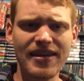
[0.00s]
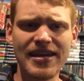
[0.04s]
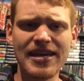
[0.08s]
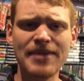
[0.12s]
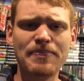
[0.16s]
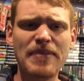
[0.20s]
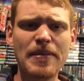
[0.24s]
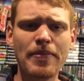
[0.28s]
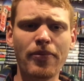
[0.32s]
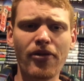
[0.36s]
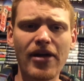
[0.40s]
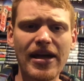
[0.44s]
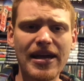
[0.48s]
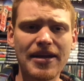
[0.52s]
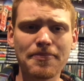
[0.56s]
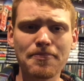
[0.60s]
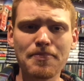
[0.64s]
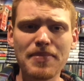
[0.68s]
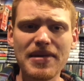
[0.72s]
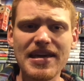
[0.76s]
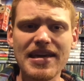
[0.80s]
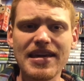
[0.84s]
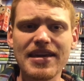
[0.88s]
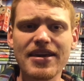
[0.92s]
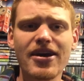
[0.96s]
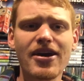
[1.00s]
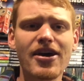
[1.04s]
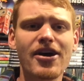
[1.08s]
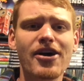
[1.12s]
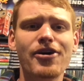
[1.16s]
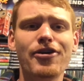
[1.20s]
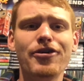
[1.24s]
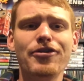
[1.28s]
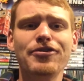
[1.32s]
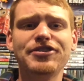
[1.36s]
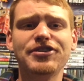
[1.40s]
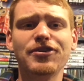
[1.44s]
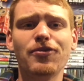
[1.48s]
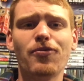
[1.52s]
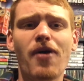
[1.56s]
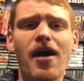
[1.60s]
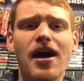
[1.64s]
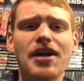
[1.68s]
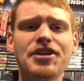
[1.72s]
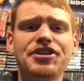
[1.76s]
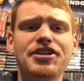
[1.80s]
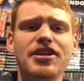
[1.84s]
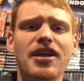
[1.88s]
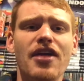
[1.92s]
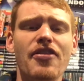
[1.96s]
And people like me, who used to
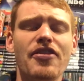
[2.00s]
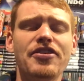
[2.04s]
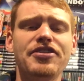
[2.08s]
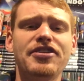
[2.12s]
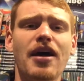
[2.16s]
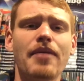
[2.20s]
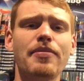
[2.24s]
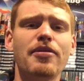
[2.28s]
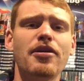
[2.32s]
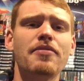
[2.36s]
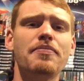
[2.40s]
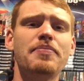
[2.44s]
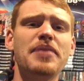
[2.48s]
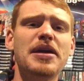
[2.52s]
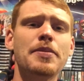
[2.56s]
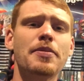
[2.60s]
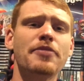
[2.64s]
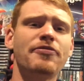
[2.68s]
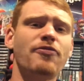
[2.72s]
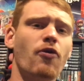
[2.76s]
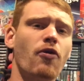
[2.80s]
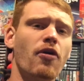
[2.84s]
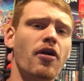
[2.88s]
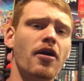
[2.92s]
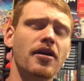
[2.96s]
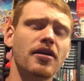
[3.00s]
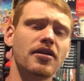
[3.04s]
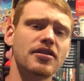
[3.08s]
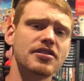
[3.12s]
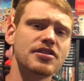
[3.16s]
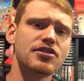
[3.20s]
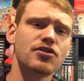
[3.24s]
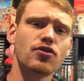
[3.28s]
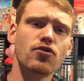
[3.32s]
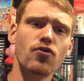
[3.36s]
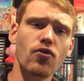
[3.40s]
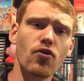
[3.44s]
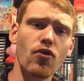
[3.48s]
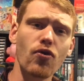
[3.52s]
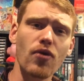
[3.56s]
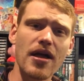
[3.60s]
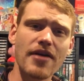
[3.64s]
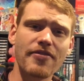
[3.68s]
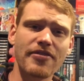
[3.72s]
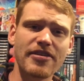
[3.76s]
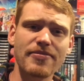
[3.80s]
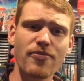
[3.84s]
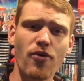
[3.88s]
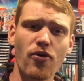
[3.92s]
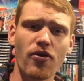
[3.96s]
watch it on the WB before school
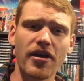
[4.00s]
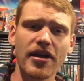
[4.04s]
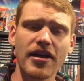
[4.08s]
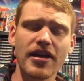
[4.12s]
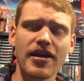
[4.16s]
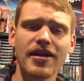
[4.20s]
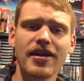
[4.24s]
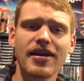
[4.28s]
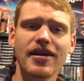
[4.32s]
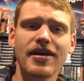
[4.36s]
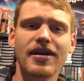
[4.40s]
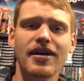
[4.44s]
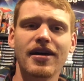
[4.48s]
every morning,